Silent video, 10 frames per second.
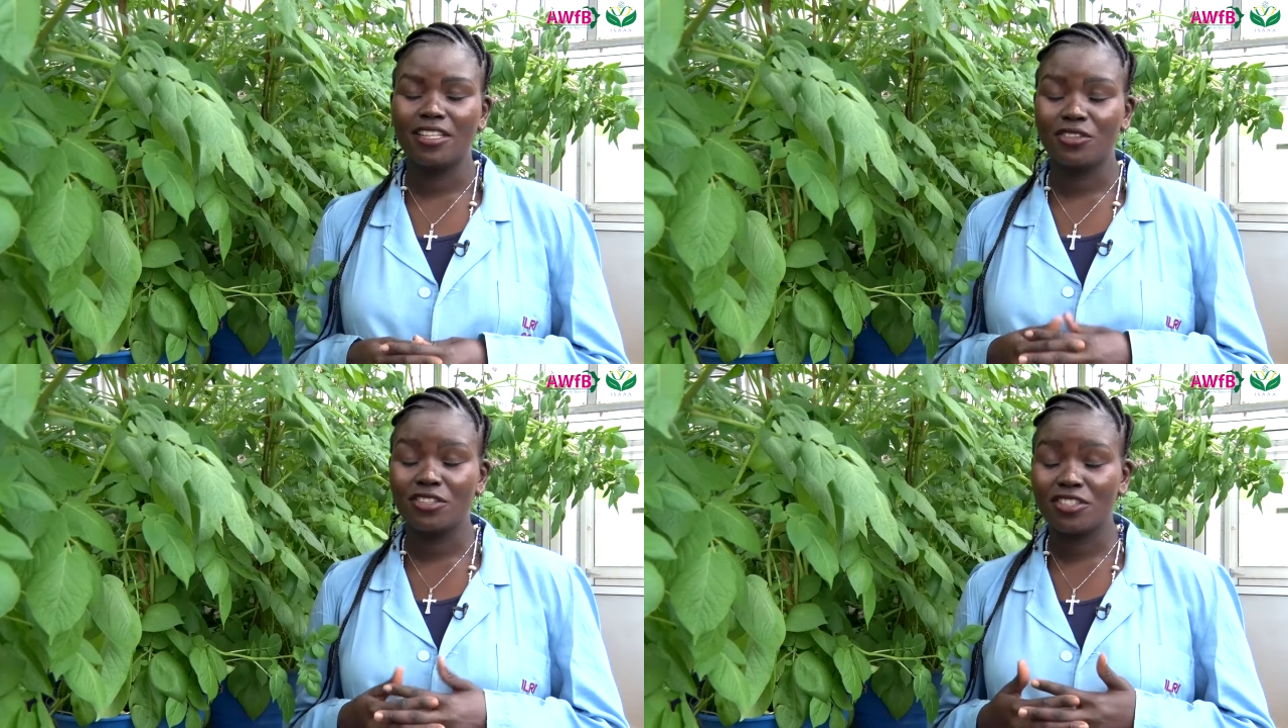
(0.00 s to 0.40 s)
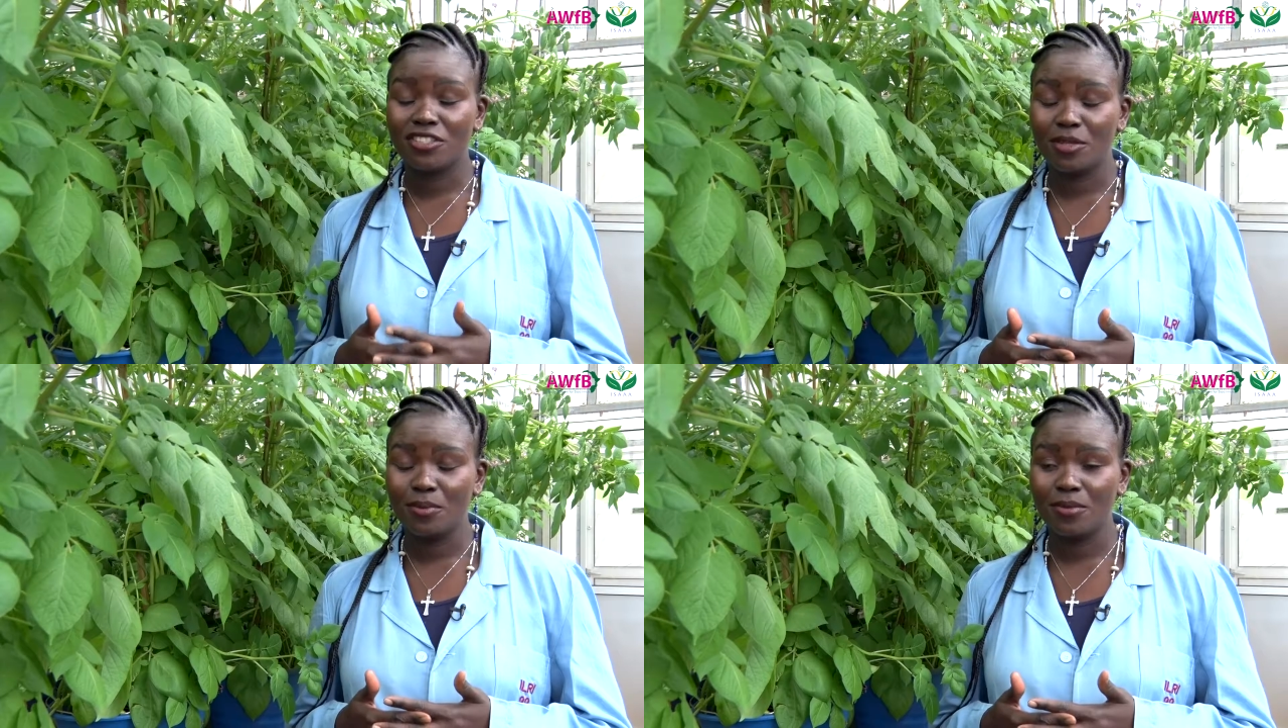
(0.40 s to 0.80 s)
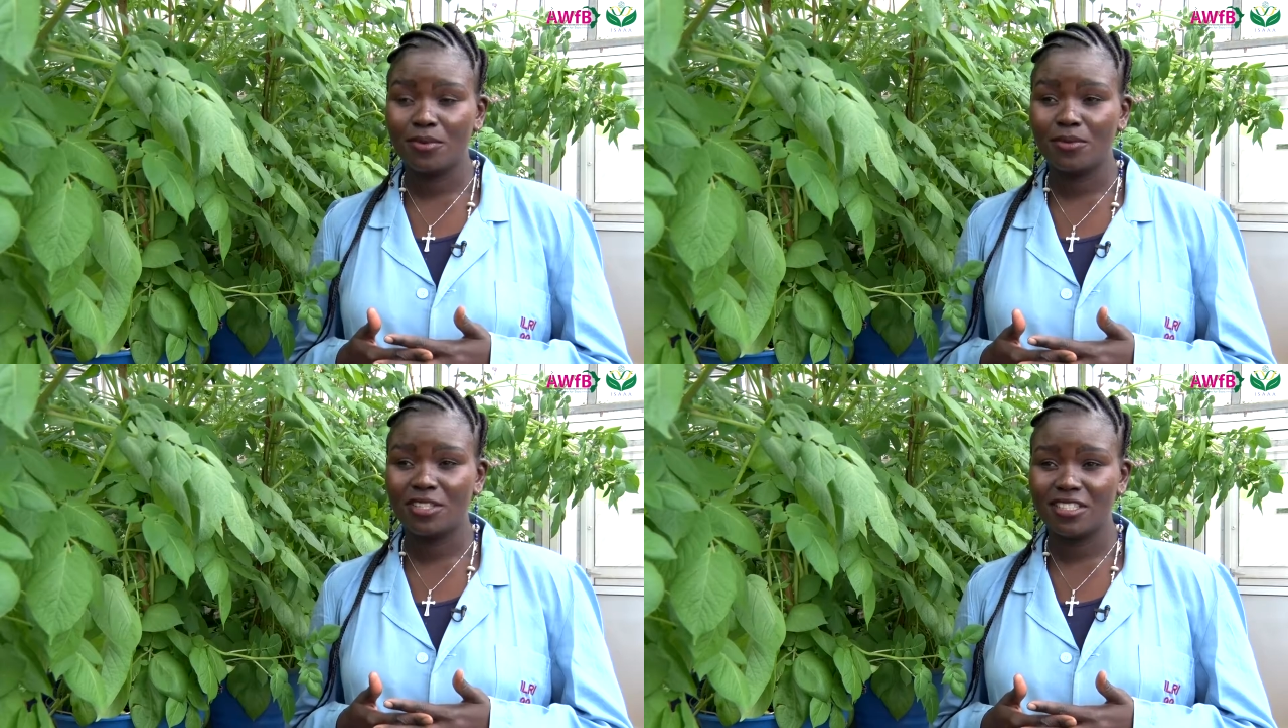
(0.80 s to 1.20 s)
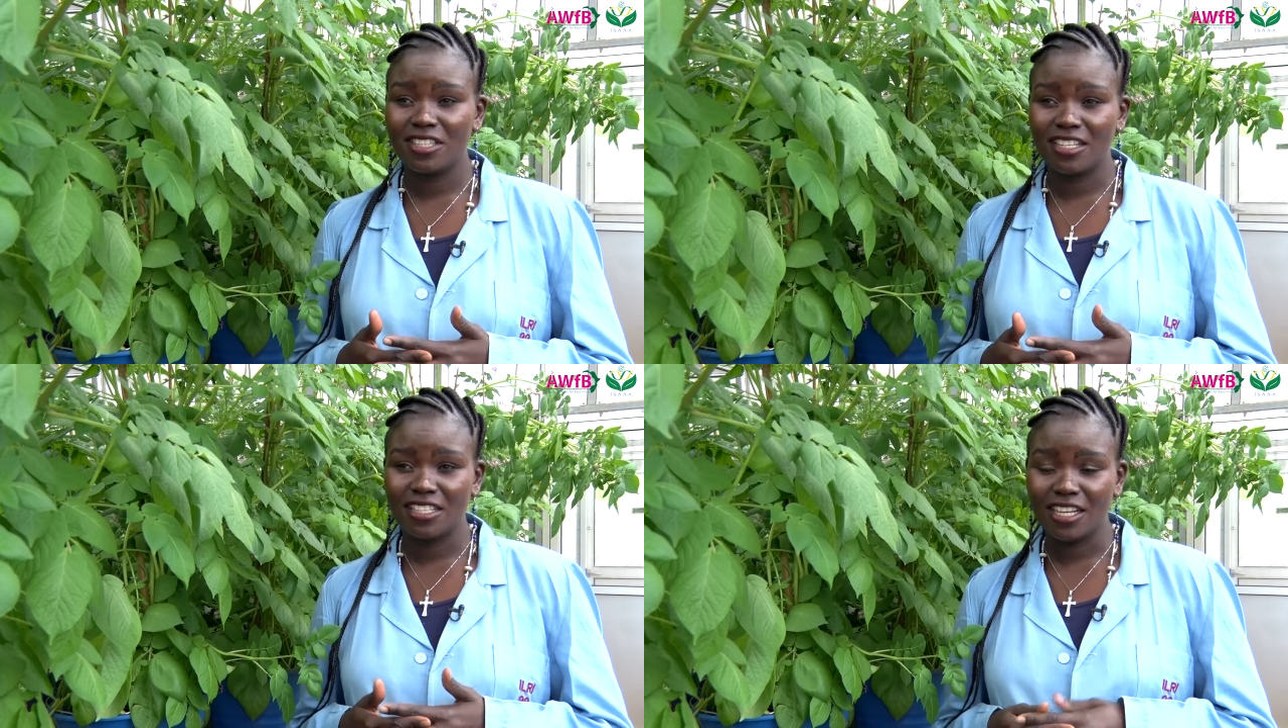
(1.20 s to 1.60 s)
joined SIP, which is
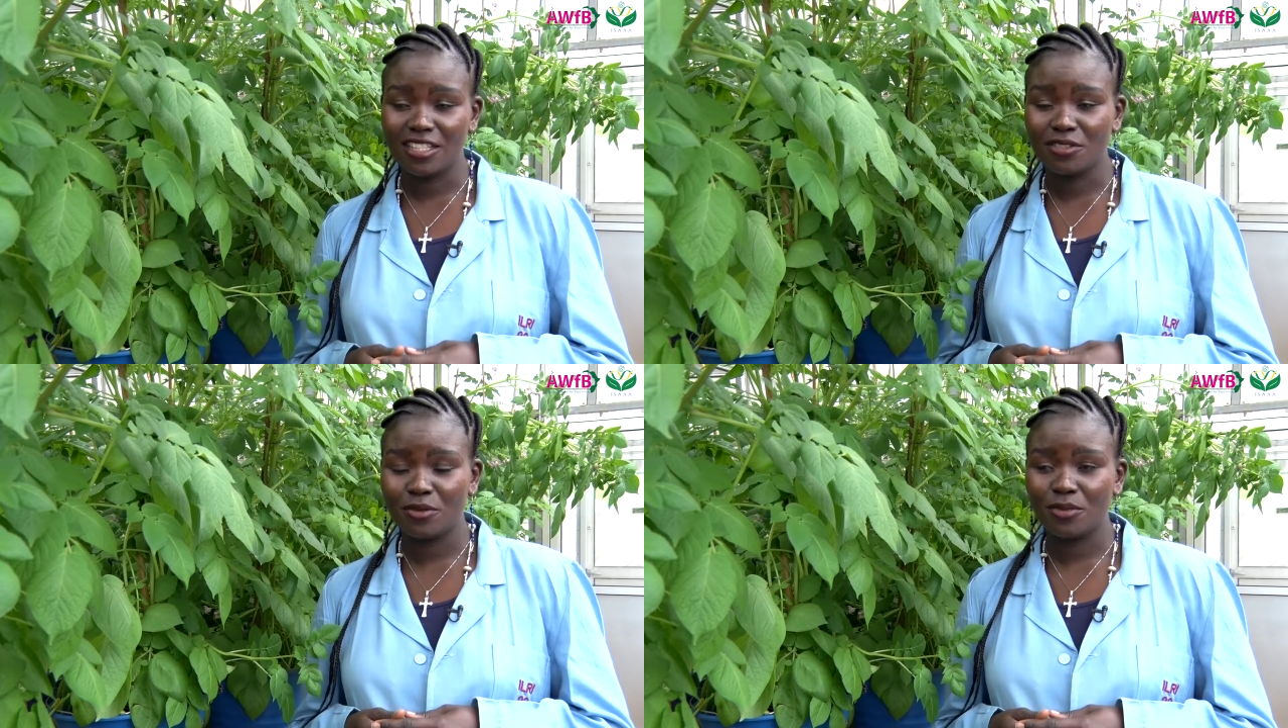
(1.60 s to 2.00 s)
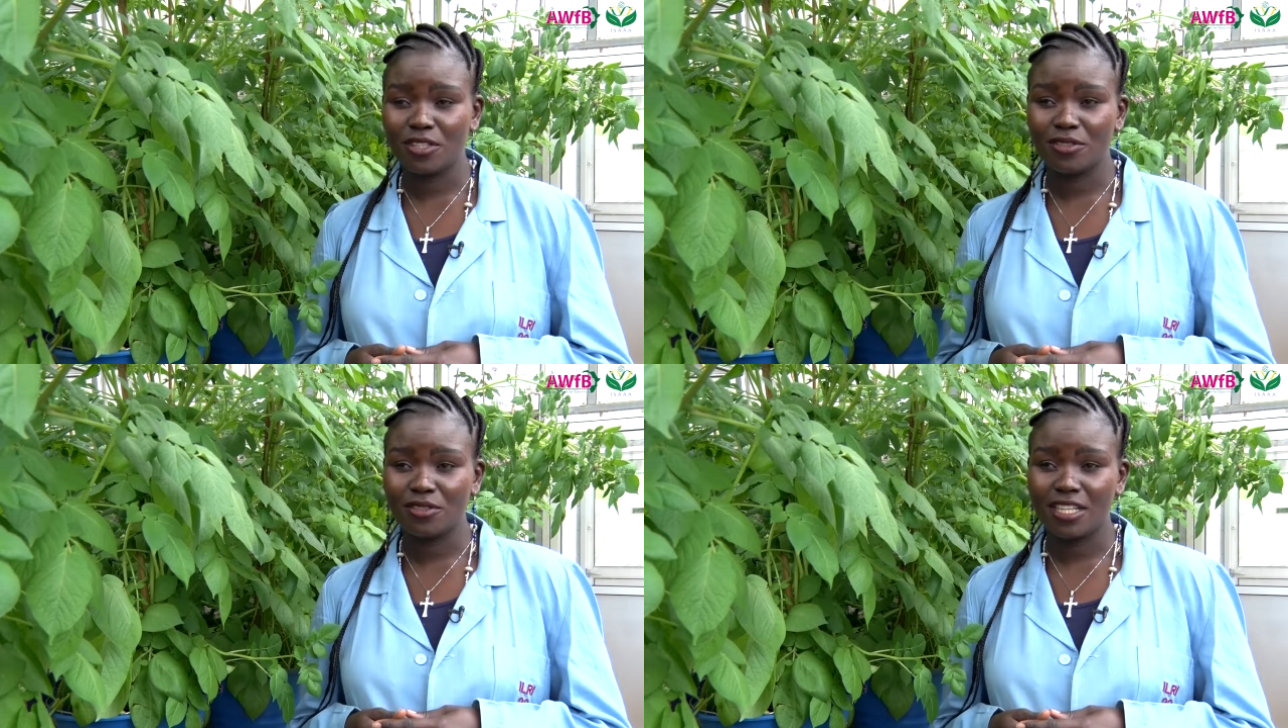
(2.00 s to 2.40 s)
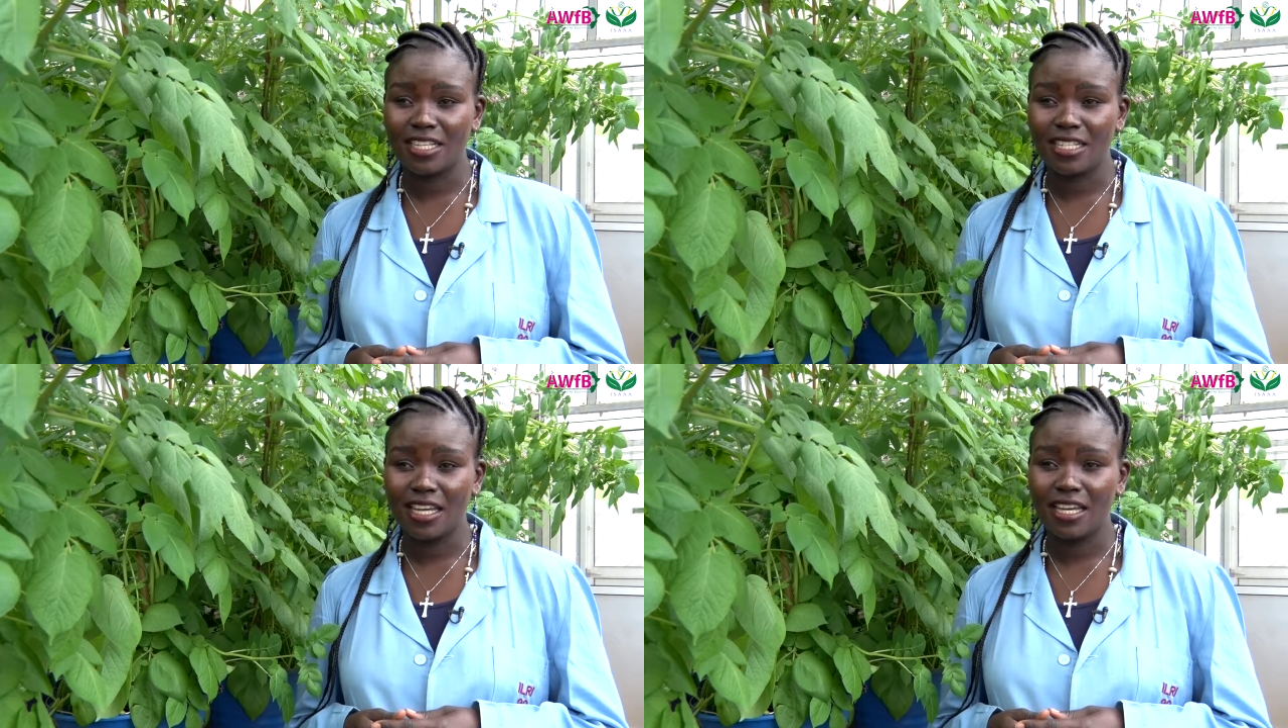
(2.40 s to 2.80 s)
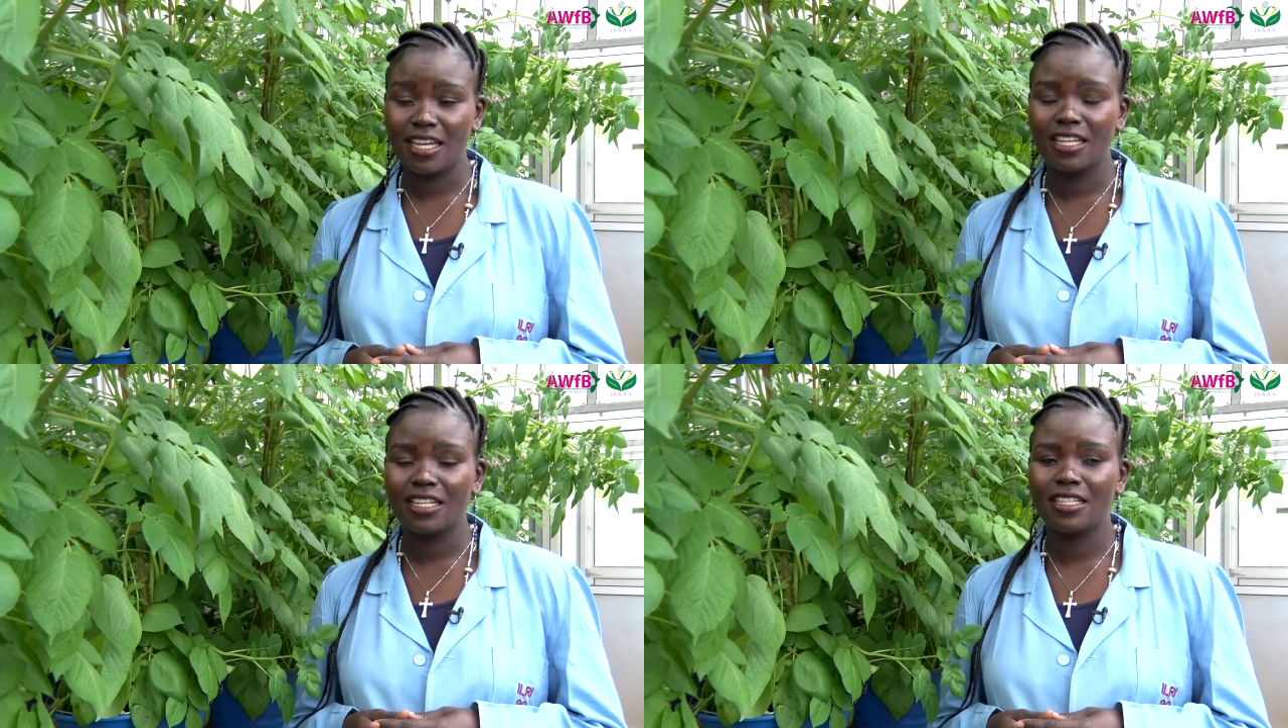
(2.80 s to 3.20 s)
the International Potato Center,
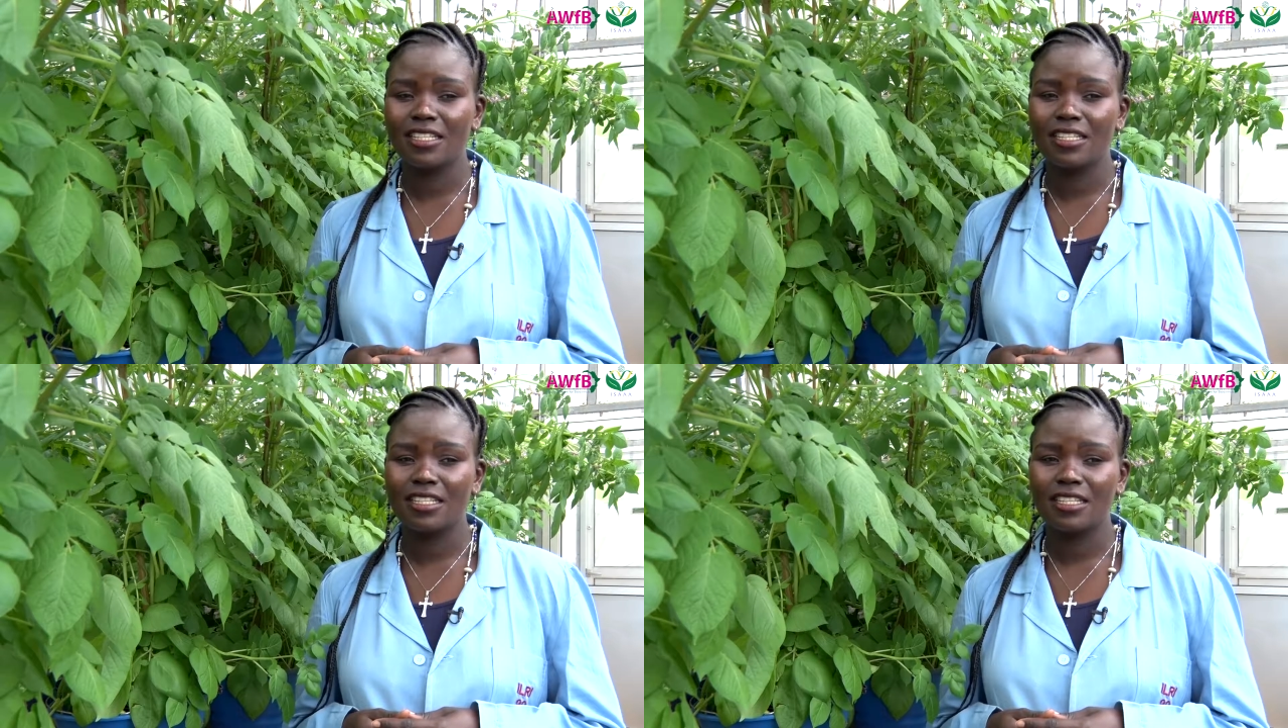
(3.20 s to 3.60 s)
in